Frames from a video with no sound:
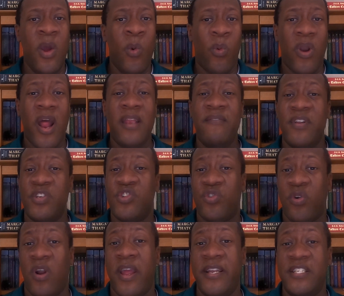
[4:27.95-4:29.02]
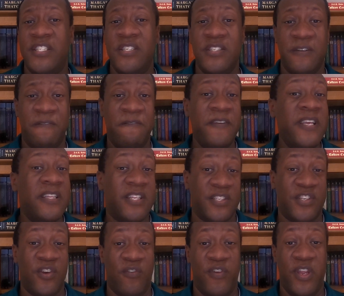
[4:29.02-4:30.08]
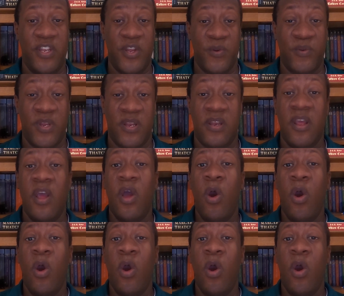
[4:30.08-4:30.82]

We're not even trying to defeat the Soviet Union.